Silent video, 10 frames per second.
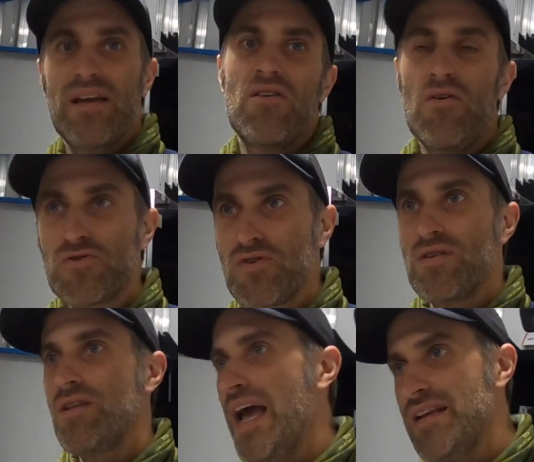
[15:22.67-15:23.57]
and ultra
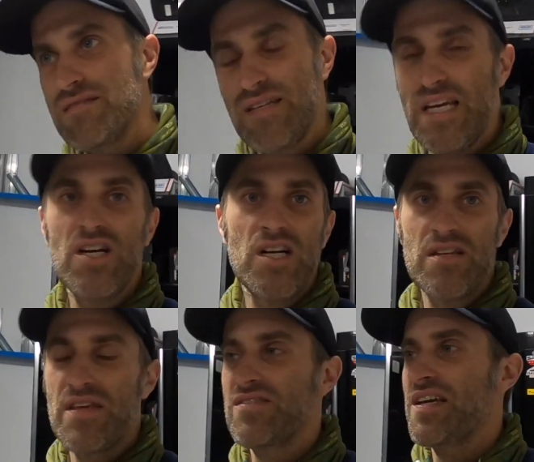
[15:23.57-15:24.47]
light gear
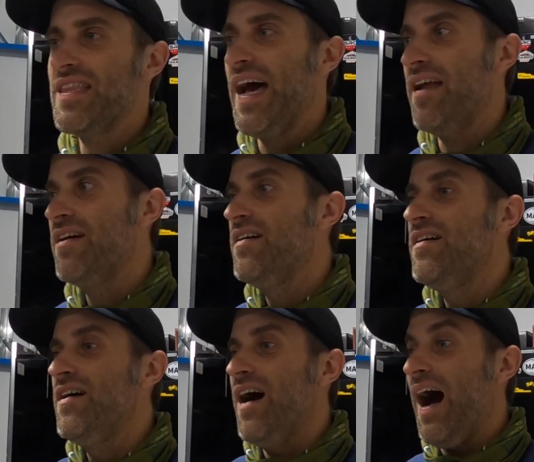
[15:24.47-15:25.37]
and things like that,
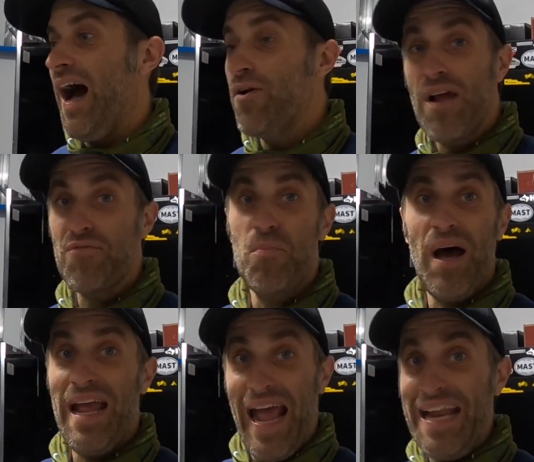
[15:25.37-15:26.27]
I don't have to
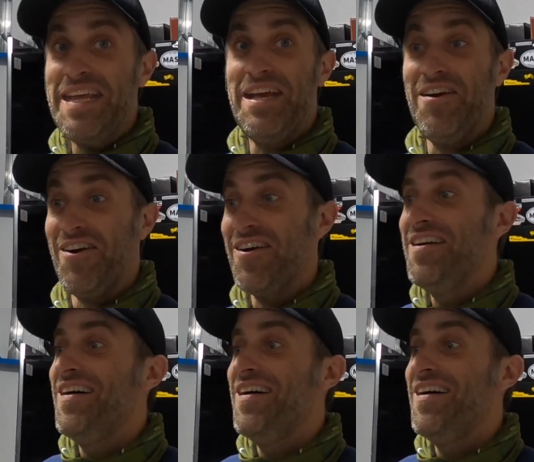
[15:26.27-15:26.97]
buy any gear.